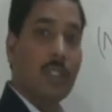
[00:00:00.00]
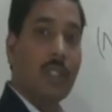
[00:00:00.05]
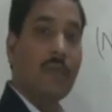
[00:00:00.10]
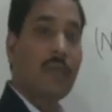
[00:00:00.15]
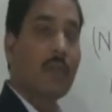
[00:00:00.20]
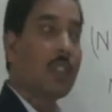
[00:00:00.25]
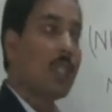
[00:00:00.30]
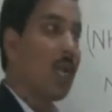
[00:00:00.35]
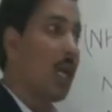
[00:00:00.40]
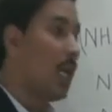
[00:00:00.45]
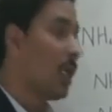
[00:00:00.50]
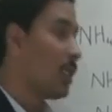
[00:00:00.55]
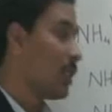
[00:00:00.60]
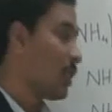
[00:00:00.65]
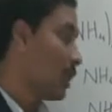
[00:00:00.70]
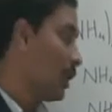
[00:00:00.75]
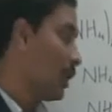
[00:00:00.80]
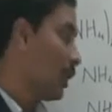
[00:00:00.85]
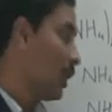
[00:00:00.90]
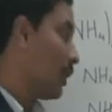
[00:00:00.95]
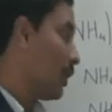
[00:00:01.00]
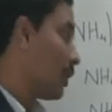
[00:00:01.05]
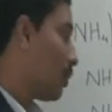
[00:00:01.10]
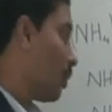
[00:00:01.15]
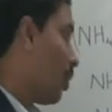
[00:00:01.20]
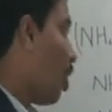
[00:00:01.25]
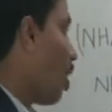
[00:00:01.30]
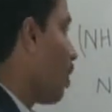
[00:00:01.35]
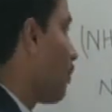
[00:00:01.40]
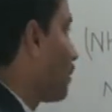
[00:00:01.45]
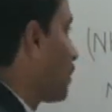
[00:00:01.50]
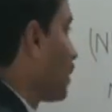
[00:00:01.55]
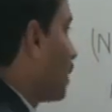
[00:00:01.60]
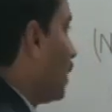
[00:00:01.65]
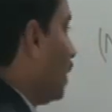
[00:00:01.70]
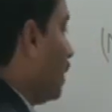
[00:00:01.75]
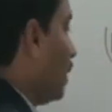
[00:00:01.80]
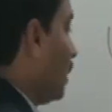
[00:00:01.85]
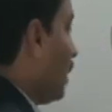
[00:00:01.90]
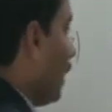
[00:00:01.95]
Therefore the answer is
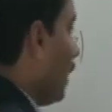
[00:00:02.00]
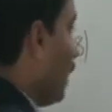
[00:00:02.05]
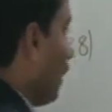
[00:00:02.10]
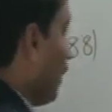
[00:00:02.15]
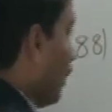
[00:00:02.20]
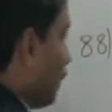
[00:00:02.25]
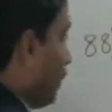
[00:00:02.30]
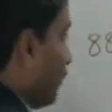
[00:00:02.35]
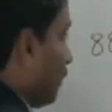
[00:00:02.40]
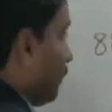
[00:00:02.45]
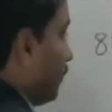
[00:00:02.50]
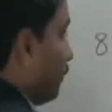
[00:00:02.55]
option A.